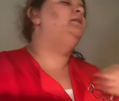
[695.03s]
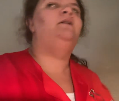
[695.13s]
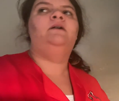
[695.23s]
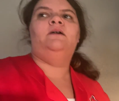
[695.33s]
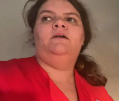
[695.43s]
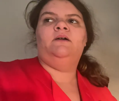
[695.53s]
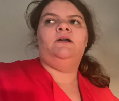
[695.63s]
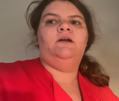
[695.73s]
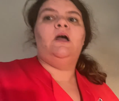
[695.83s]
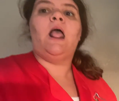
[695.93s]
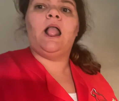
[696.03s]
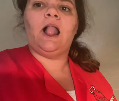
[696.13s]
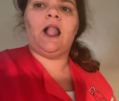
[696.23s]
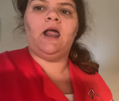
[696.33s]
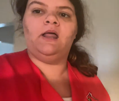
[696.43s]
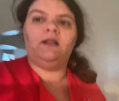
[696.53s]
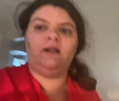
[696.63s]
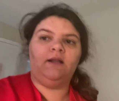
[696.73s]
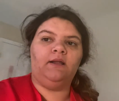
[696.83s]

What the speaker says: Nobody speaks.